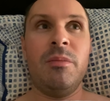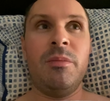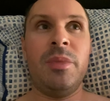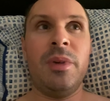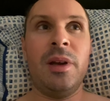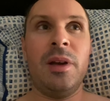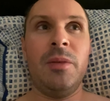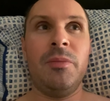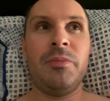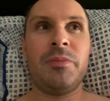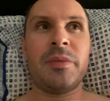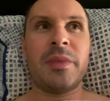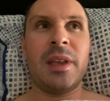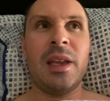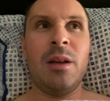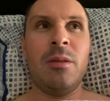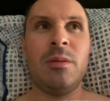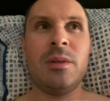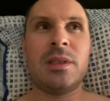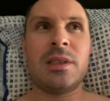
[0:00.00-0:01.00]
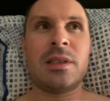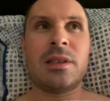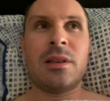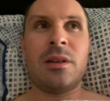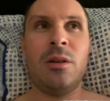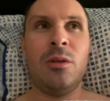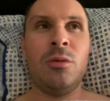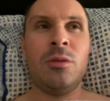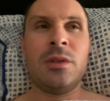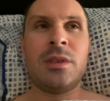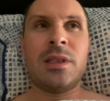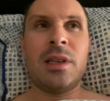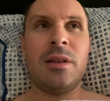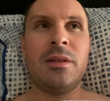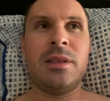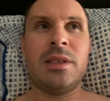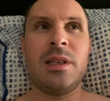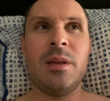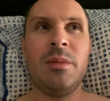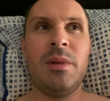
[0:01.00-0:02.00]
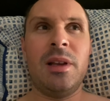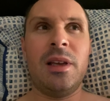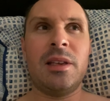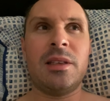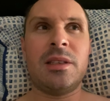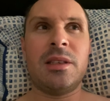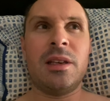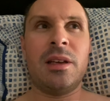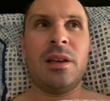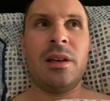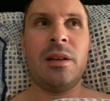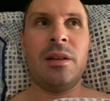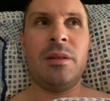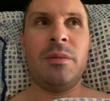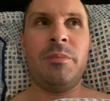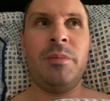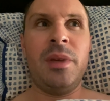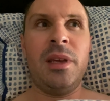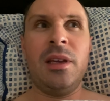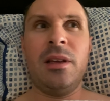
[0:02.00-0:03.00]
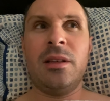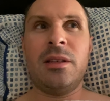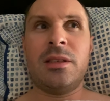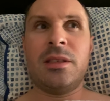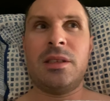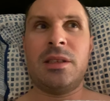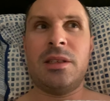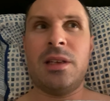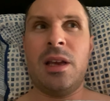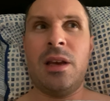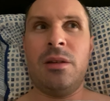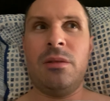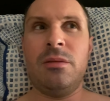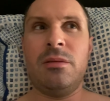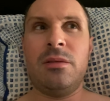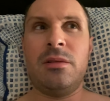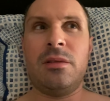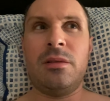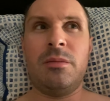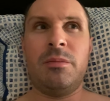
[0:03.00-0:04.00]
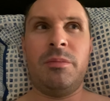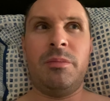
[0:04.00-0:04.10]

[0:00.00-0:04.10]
but it was also similar to being stoned